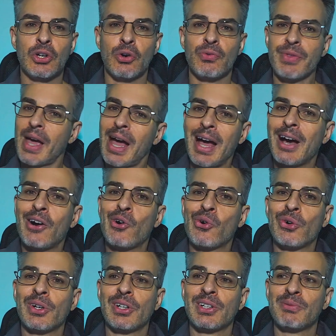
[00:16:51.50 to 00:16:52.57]
now
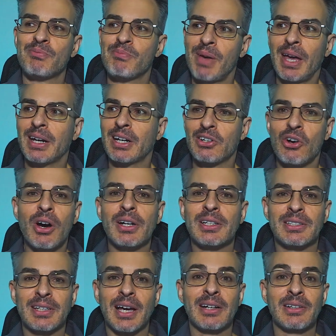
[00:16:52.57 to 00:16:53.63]
men are not
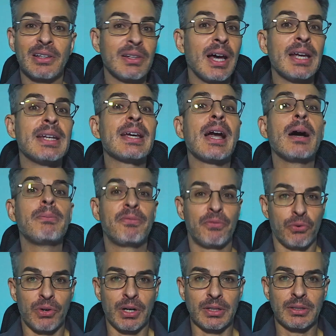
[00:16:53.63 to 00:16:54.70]
exactly lining up
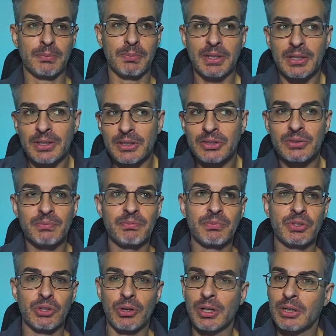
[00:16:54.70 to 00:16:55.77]
for us because,
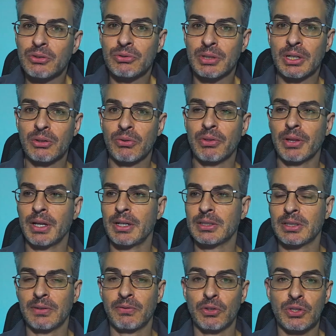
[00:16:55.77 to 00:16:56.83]
sorry to tell you,
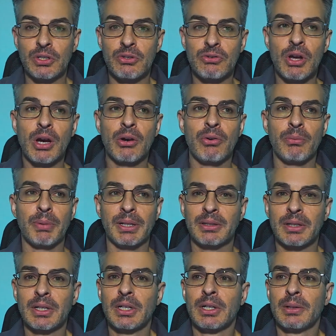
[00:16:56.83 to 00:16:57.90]
ladies, if you didn't know, but,
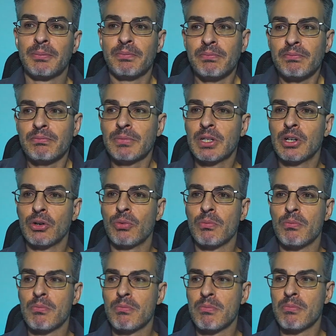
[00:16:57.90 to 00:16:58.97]
your
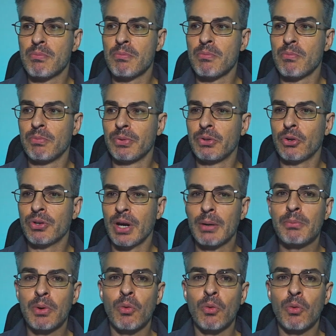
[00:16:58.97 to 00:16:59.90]
number